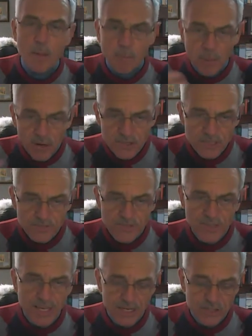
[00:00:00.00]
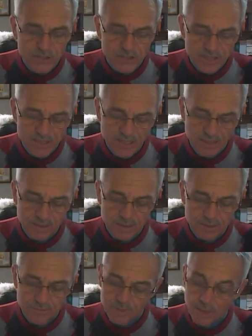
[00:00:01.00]
Personification
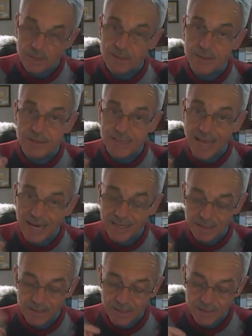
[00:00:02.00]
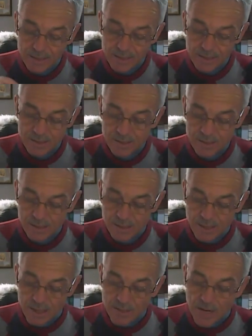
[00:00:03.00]
still, the sun
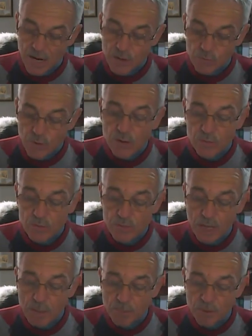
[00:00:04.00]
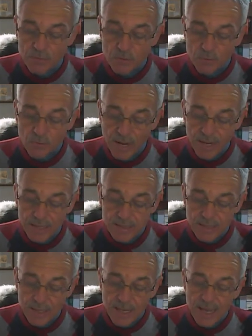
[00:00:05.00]
now rose upon the
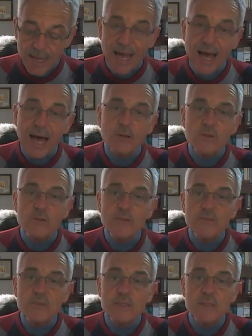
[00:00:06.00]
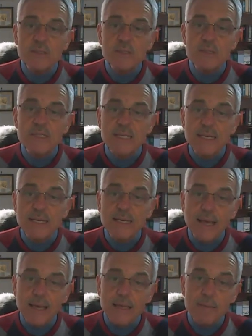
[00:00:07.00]
right, out of the sea
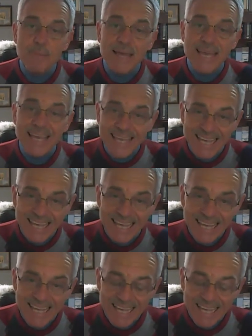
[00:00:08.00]
came he.